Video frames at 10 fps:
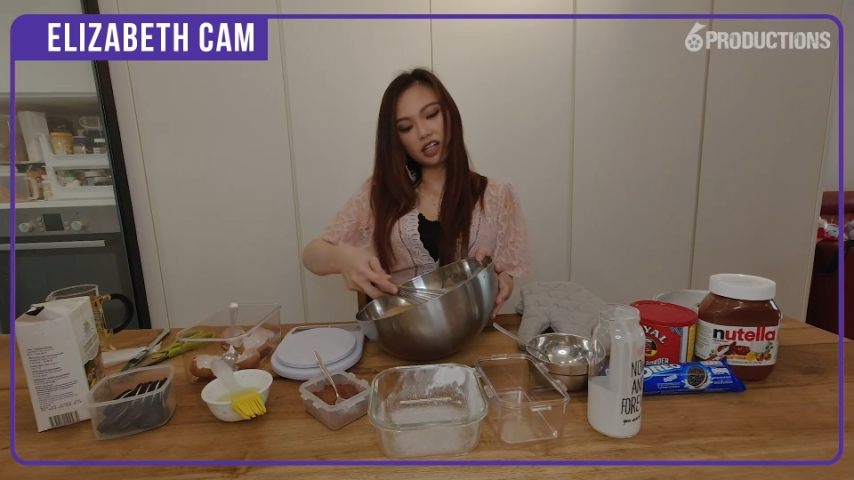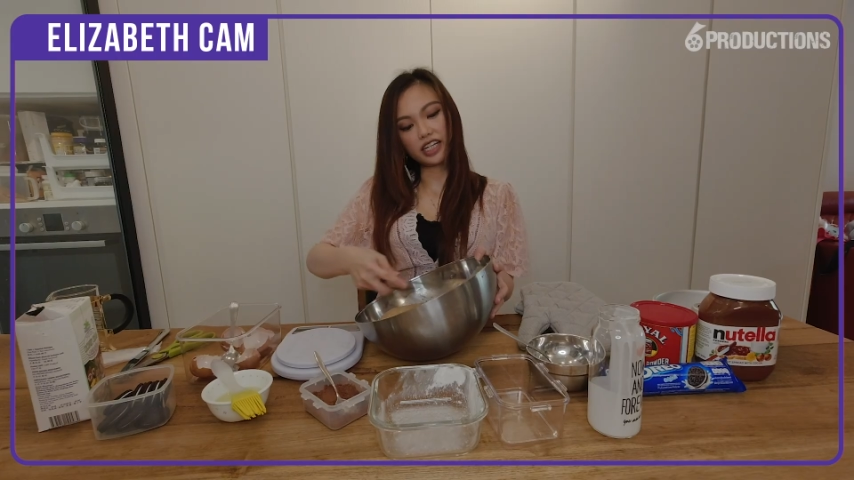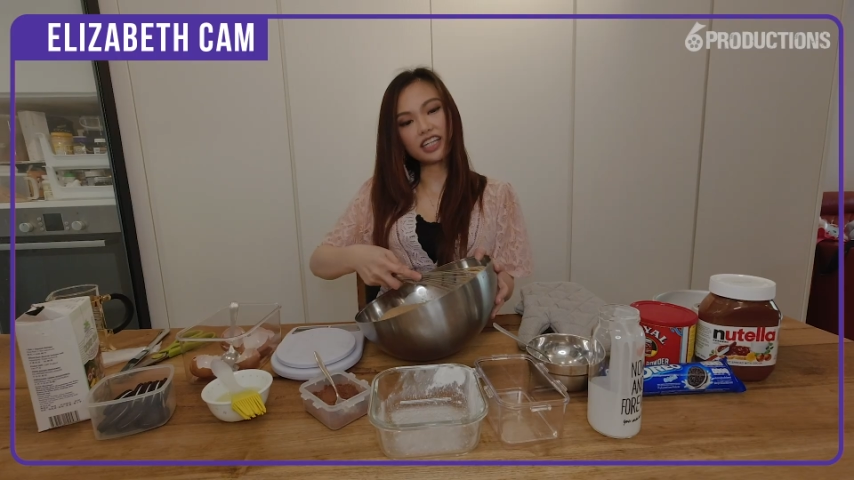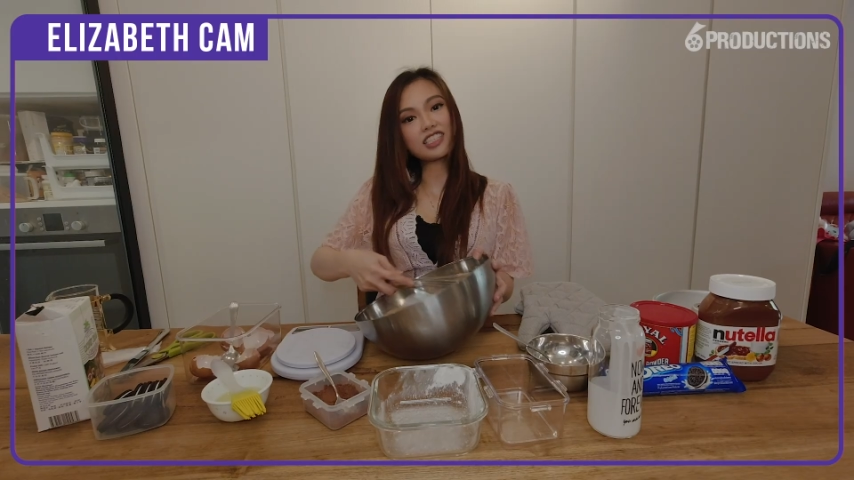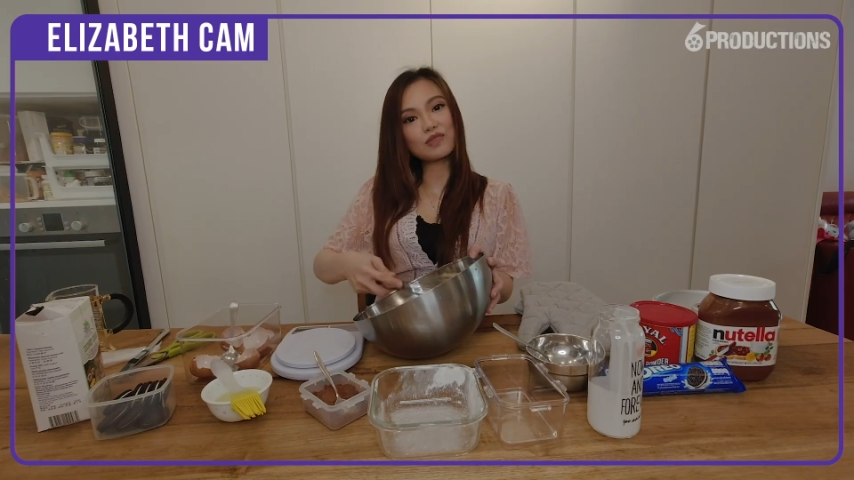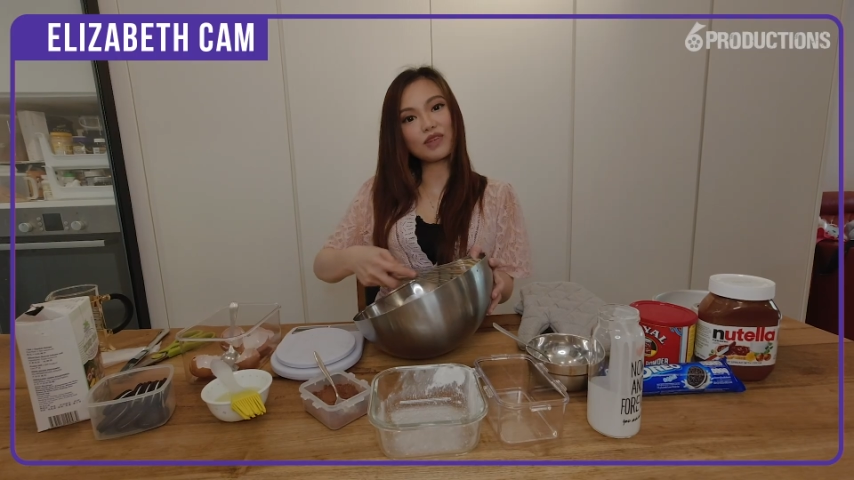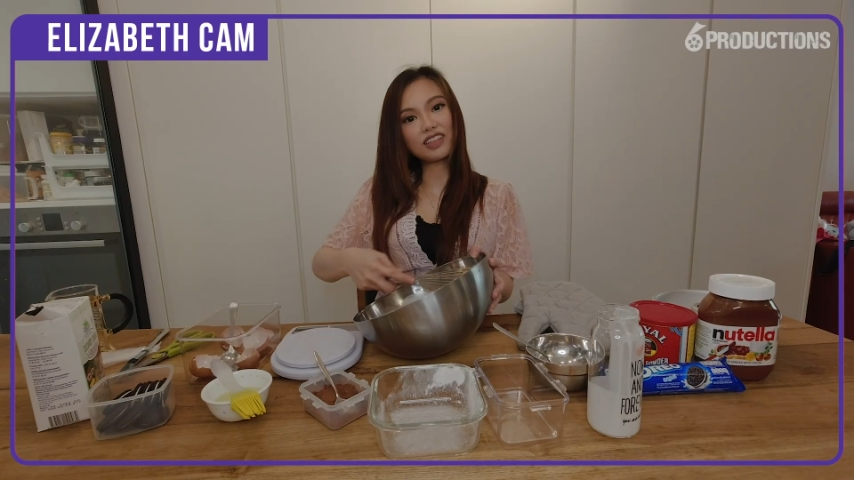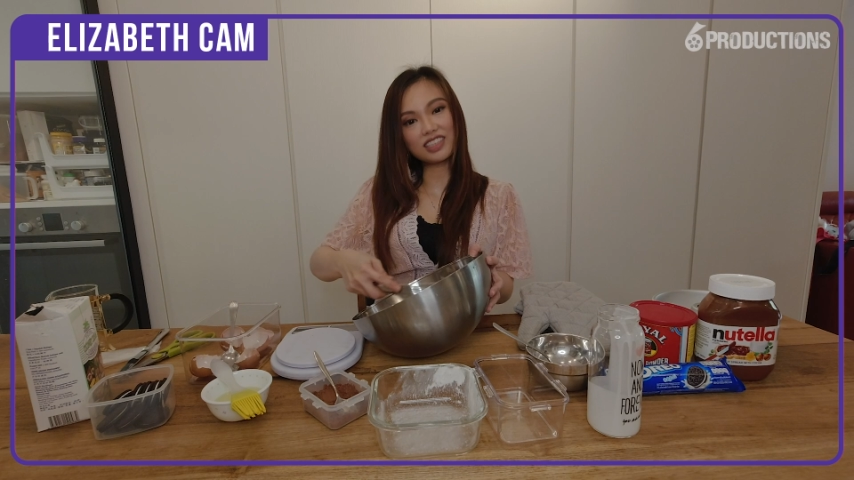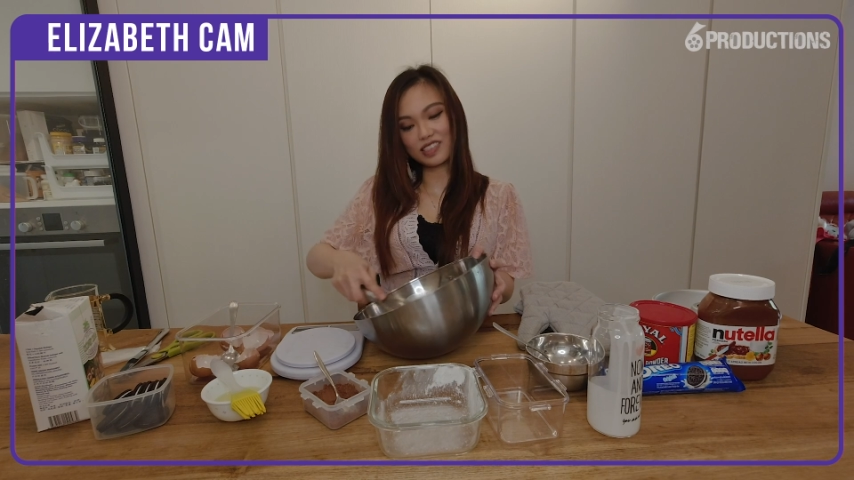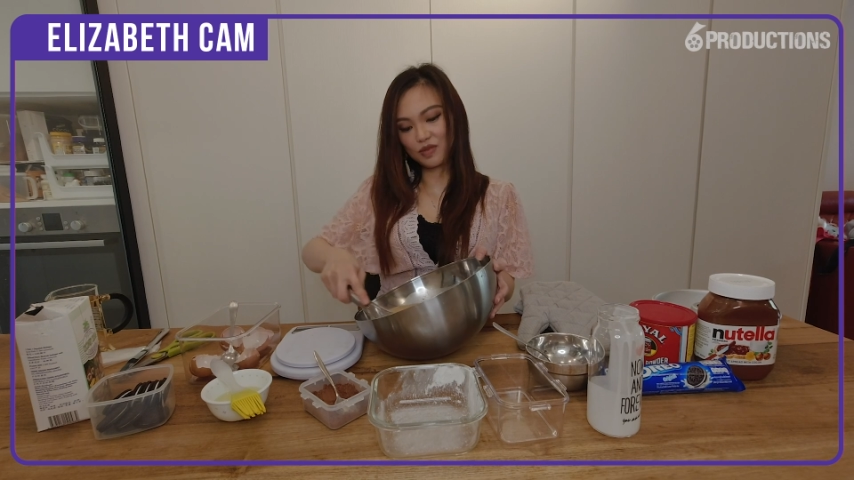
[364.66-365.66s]
I can smell
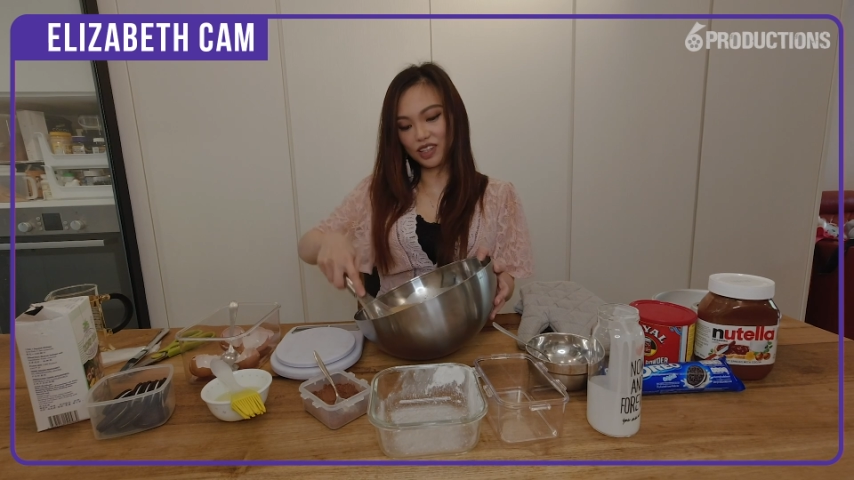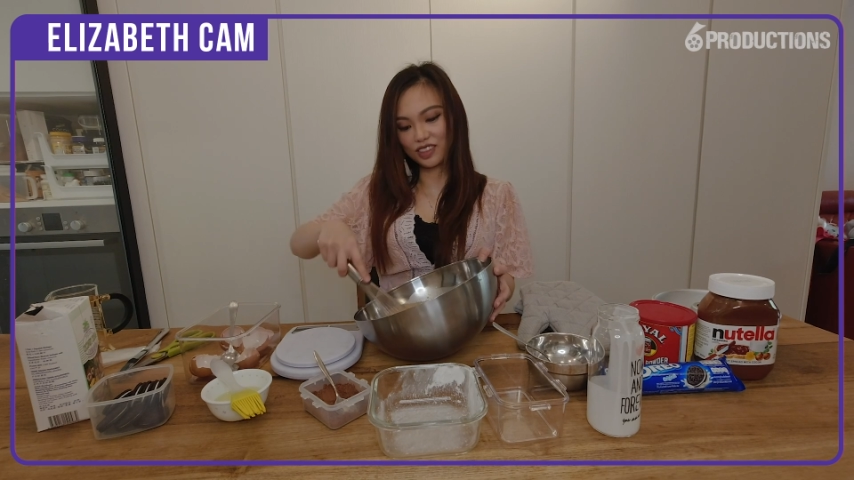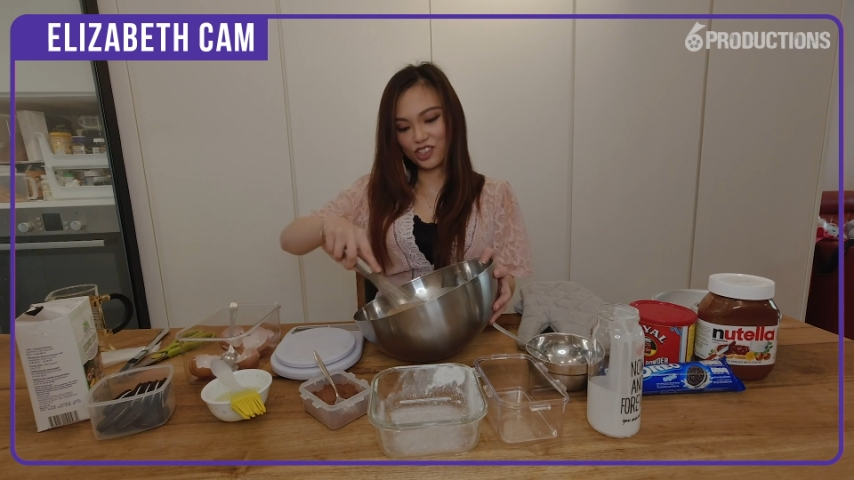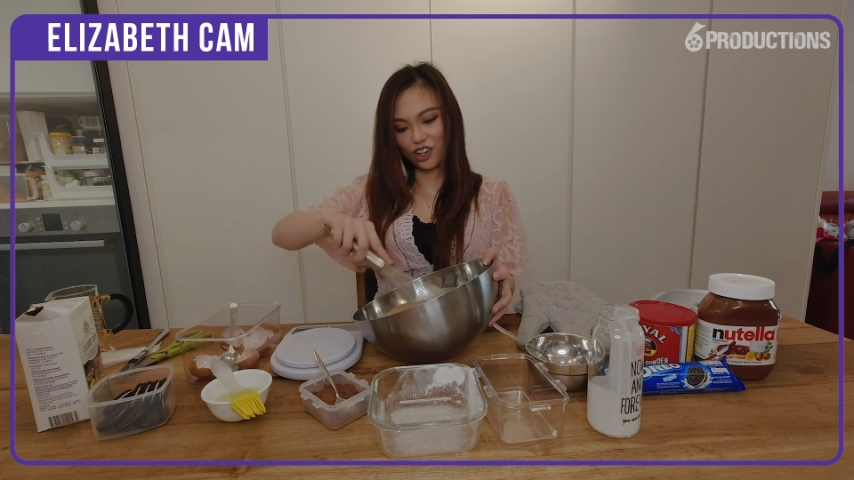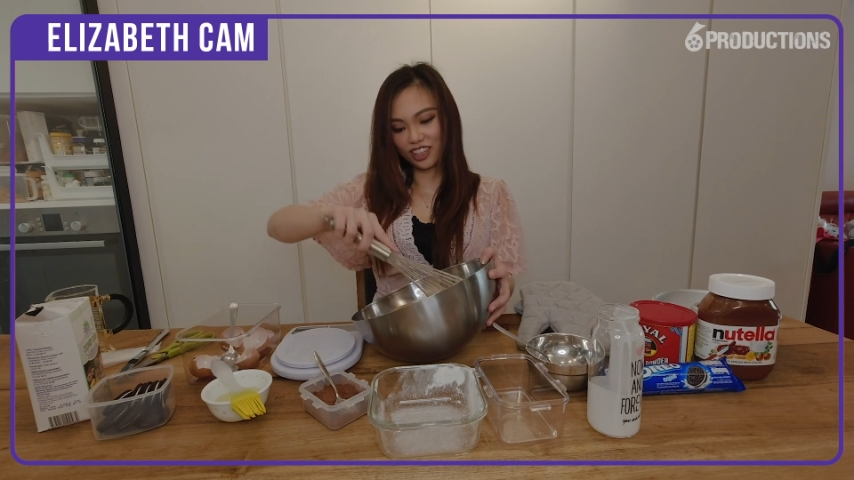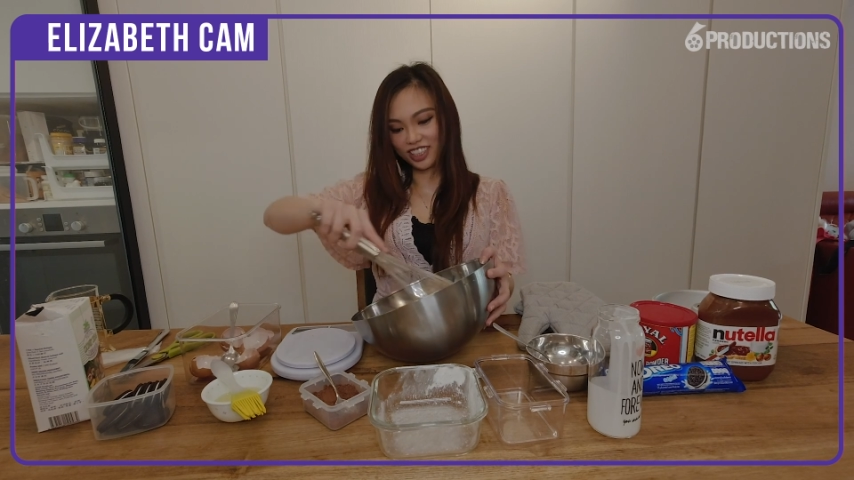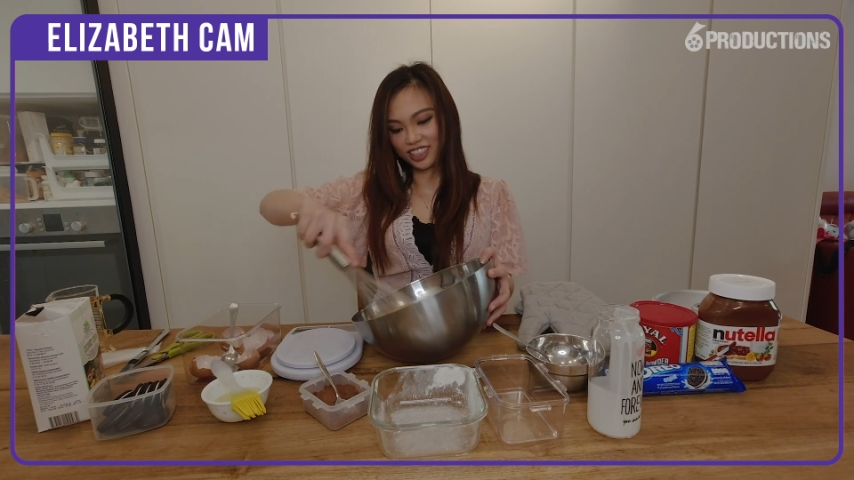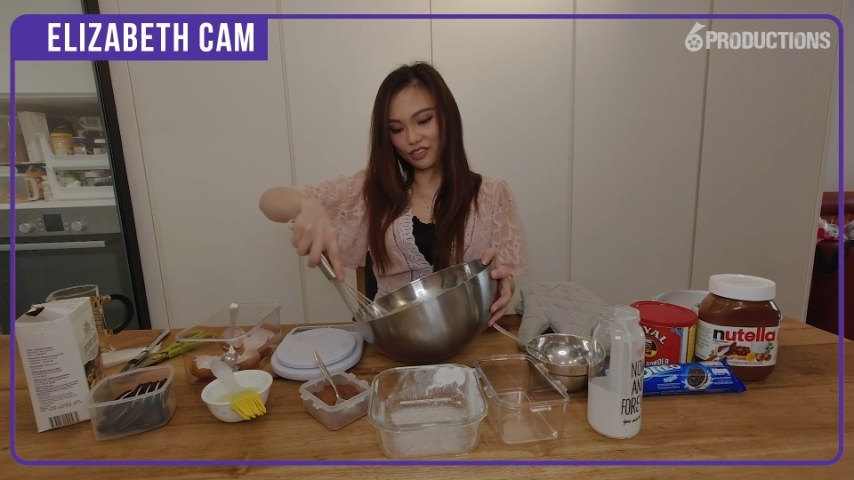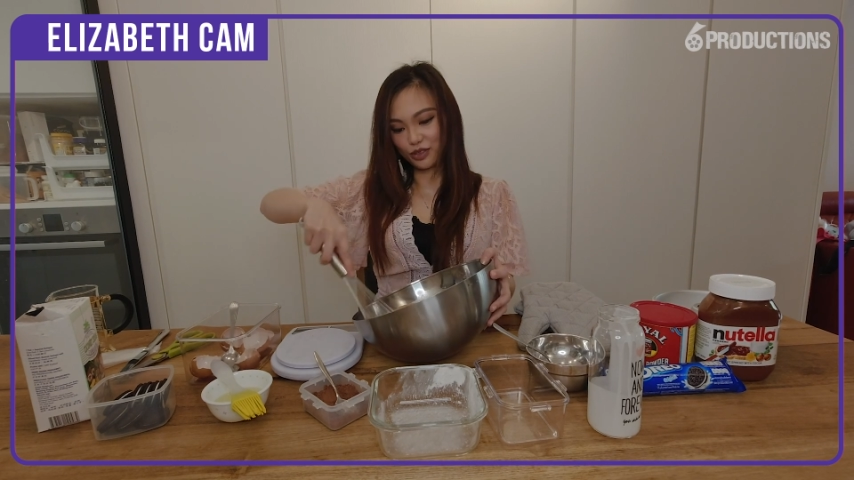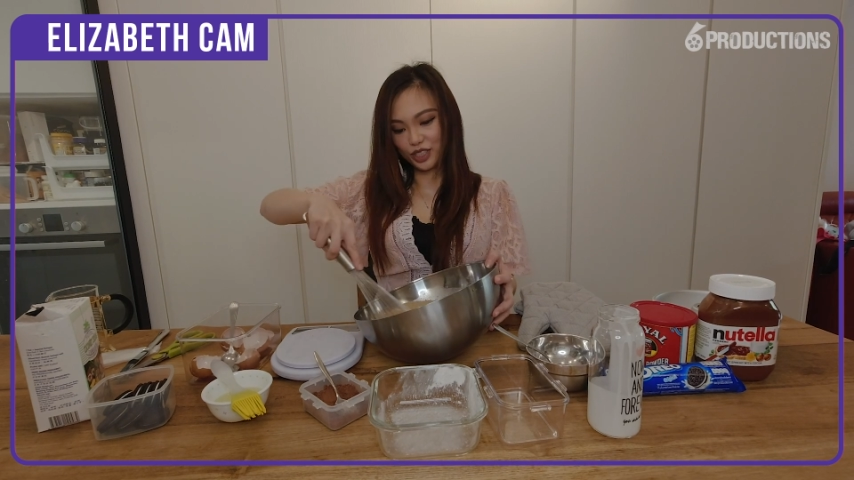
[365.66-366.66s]
the chocolate
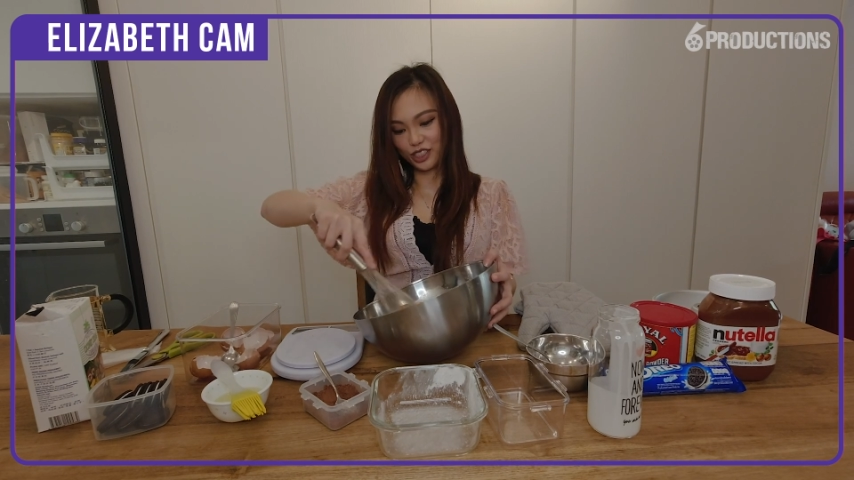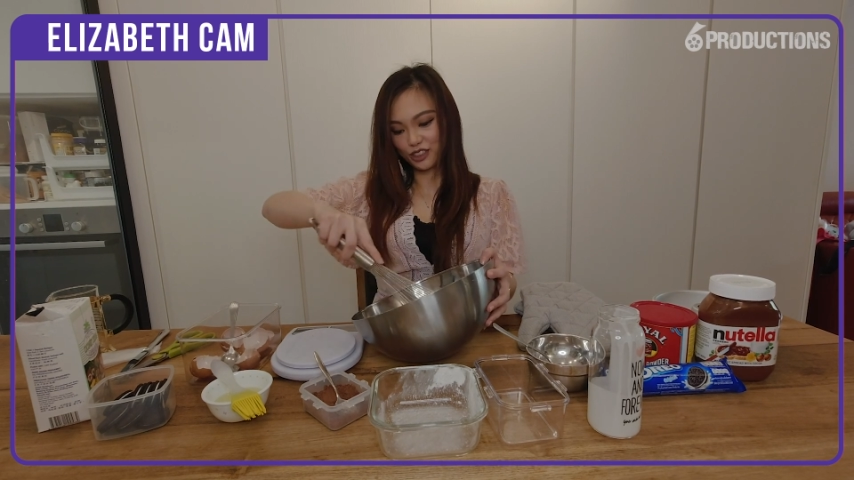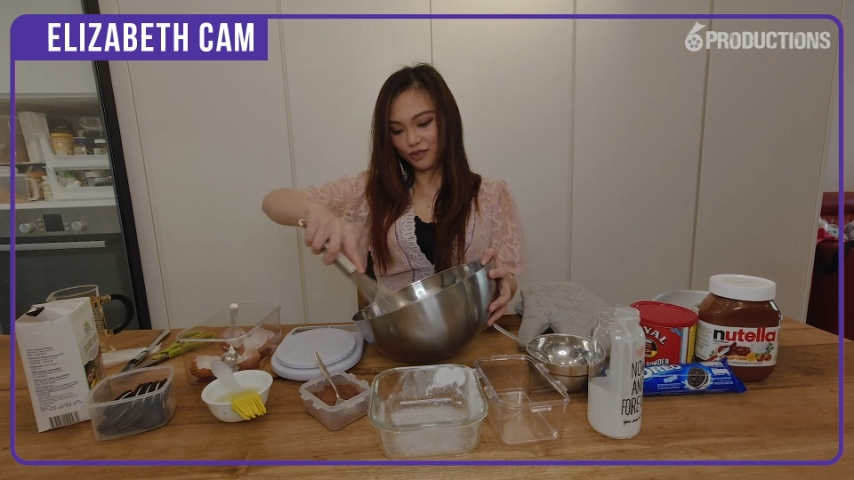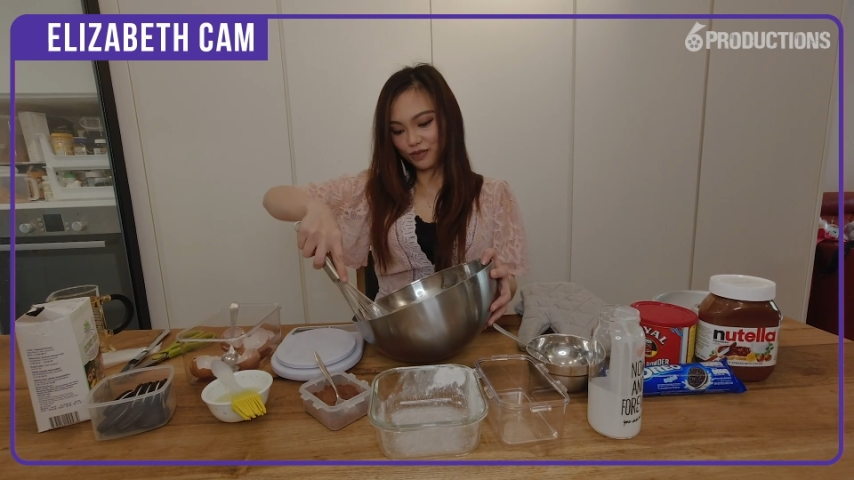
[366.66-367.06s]
from here.